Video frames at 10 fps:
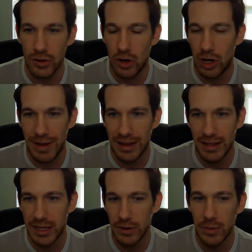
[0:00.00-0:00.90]
You're
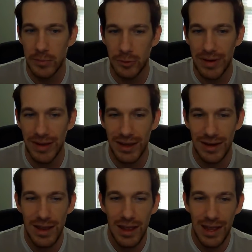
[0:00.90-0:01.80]
automatically going to absorb a
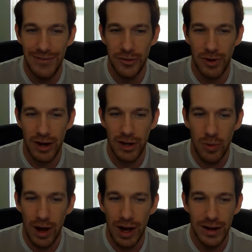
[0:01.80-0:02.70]
hit if you're trying to
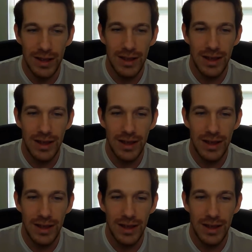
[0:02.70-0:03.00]
quad.